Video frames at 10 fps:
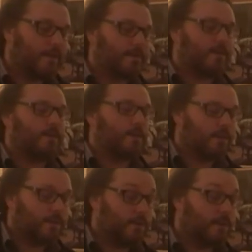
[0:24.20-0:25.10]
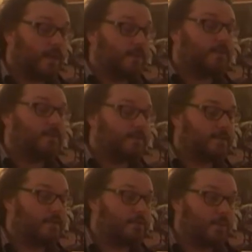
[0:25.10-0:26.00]
in each of the
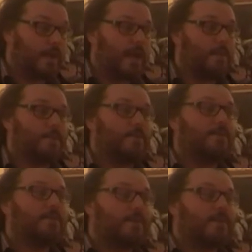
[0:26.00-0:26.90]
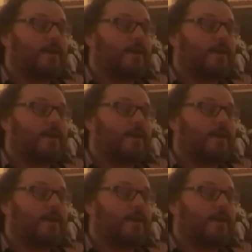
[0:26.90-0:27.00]
locations there's 2 cameras,